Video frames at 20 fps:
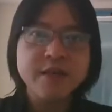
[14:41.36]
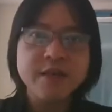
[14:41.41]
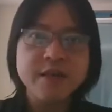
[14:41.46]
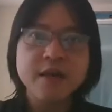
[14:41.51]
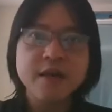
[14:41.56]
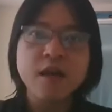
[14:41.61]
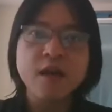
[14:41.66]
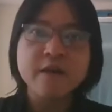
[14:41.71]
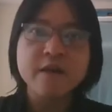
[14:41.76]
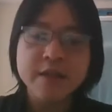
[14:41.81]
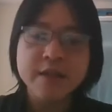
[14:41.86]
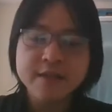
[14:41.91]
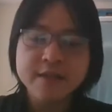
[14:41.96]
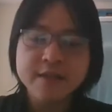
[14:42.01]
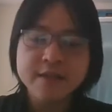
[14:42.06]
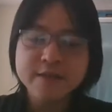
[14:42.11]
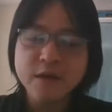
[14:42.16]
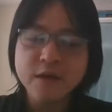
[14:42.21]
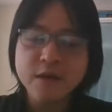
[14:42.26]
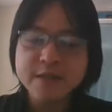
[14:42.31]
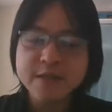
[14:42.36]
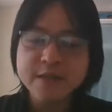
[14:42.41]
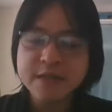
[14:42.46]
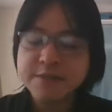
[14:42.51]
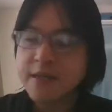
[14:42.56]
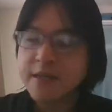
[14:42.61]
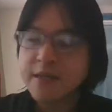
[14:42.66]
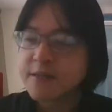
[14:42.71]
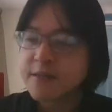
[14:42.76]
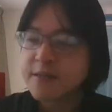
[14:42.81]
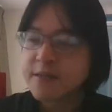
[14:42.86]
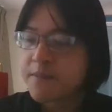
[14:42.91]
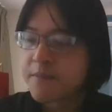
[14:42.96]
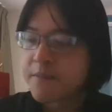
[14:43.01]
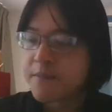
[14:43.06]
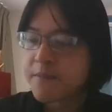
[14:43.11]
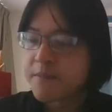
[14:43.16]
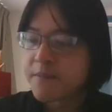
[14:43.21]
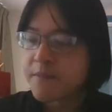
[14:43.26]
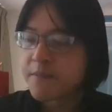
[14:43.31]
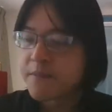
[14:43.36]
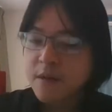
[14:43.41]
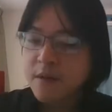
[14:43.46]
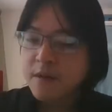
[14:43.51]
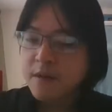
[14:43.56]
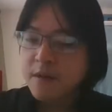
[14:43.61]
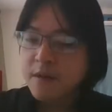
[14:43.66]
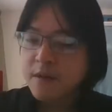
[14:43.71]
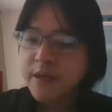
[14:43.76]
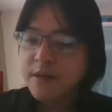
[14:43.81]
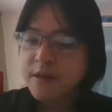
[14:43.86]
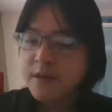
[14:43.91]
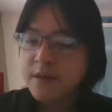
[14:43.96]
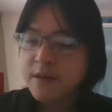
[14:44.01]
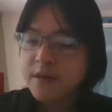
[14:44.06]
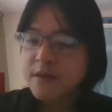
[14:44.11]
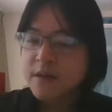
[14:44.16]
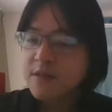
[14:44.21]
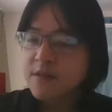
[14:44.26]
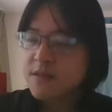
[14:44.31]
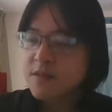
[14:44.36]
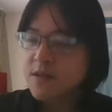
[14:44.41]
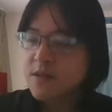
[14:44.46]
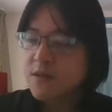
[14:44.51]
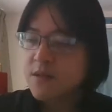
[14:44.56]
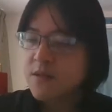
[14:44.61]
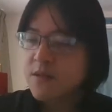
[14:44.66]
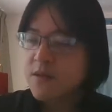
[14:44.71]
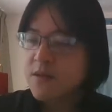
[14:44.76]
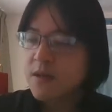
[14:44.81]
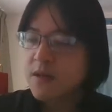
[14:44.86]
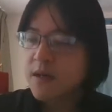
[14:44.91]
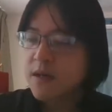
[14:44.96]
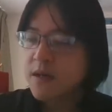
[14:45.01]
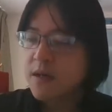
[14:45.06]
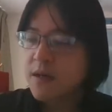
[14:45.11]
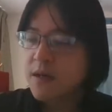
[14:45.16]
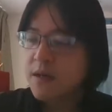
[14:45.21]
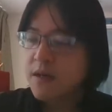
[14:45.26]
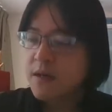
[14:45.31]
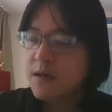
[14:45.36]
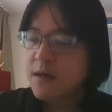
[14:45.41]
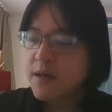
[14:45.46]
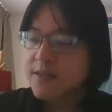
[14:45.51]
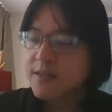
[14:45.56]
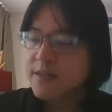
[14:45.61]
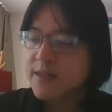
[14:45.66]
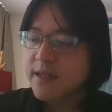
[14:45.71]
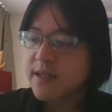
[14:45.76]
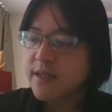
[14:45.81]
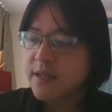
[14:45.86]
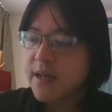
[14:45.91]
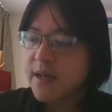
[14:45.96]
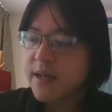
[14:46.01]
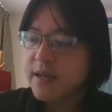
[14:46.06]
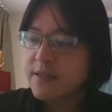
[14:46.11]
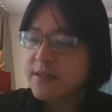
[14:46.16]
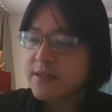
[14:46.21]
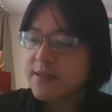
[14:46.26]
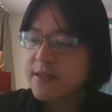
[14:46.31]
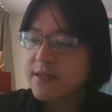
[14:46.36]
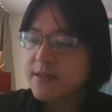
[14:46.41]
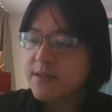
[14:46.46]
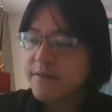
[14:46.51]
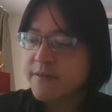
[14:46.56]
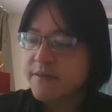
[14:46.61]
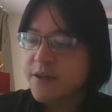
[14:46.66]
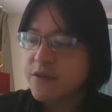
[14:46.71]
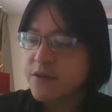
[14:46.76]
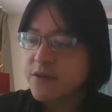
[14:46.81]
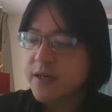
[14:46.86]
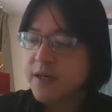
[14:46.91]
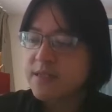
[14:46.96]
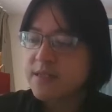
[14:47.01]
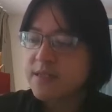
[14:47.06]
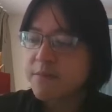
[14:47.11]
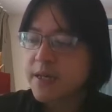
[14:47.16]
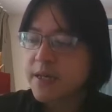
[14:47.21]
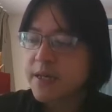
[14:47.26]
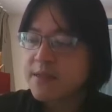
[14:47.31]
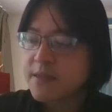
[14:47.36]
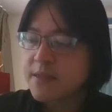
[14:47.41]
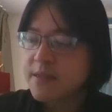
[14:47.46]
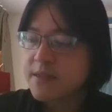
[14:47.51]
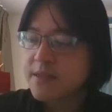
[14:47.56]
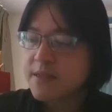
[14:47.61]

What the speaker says: lot of the concepts are the same, right? So let's take the eigenstates of Q as the basis.